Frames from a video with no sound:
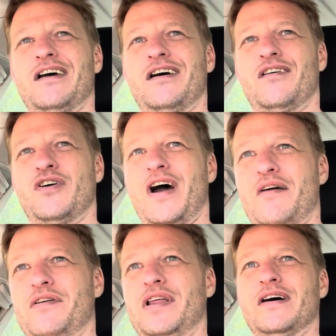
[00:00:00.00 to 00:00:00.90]
I've got
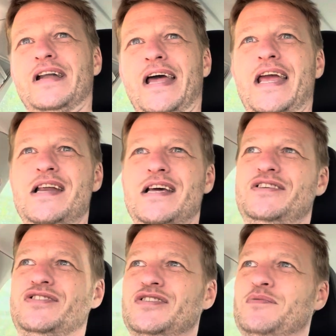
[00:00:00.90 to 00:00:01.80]
everything I need. It's
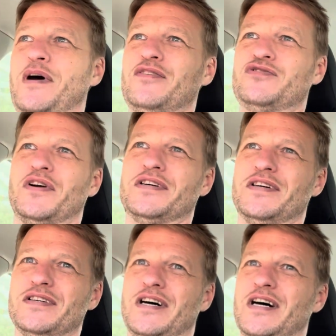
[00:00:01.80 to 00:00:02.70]
just about trying to